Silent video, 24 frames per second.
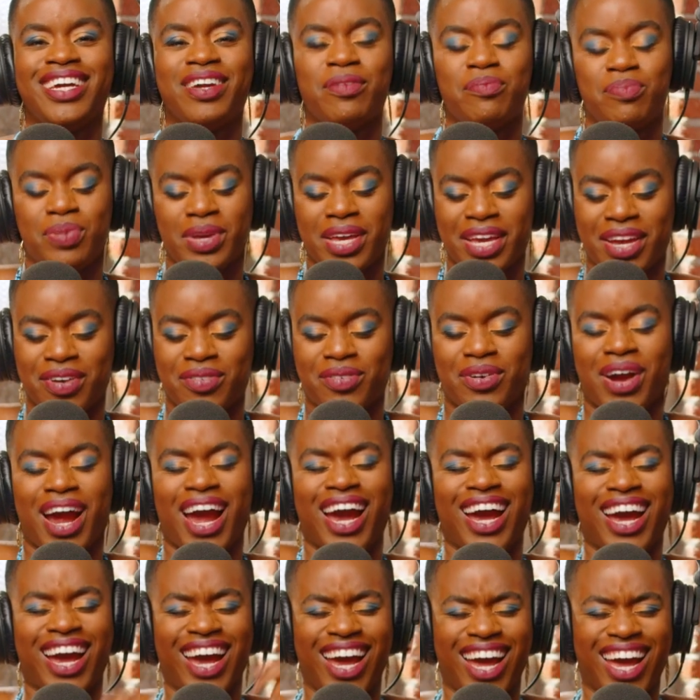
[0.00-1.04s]
big round,
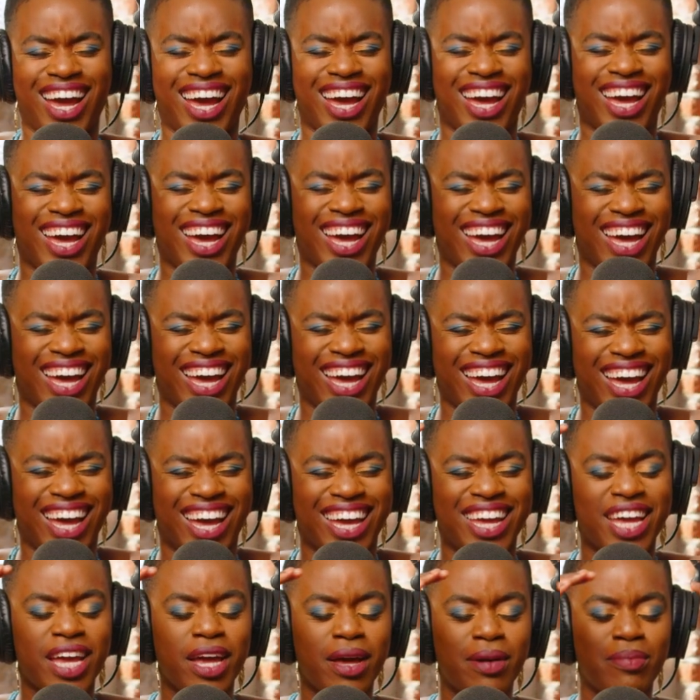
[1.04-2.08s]

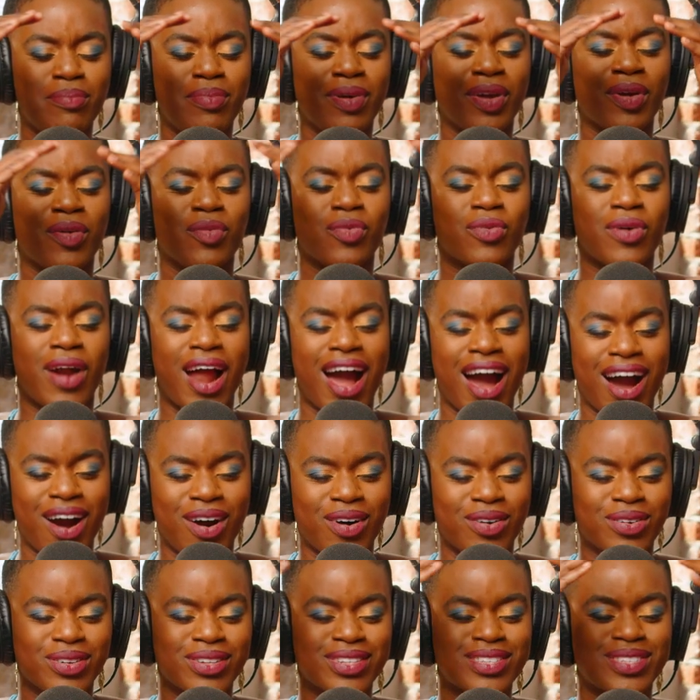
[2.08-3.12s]
big
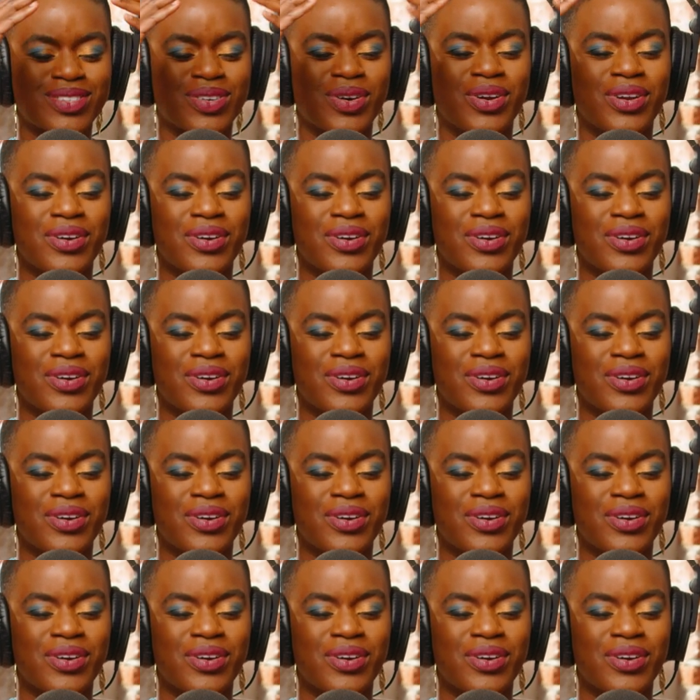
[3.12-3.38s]
round, sort